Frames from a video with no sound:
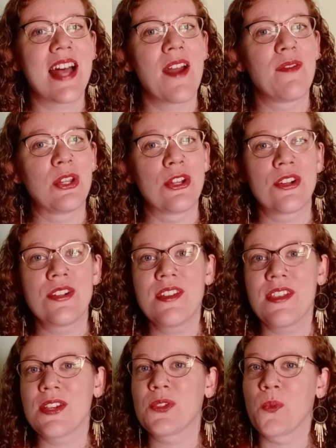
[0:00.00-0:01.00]
I've learned
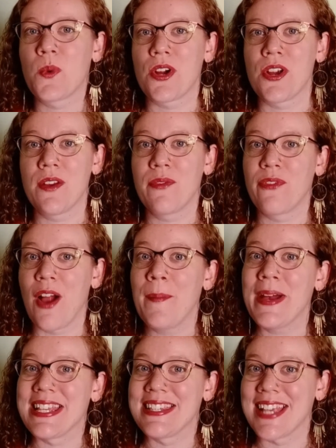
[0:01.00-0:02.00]
this word from
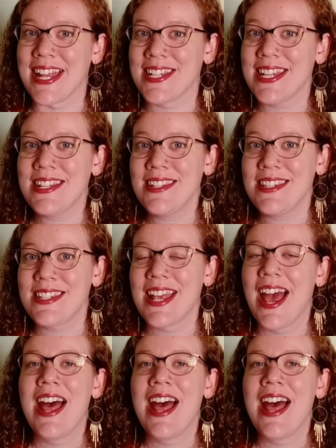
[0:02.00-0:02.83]
a sentence,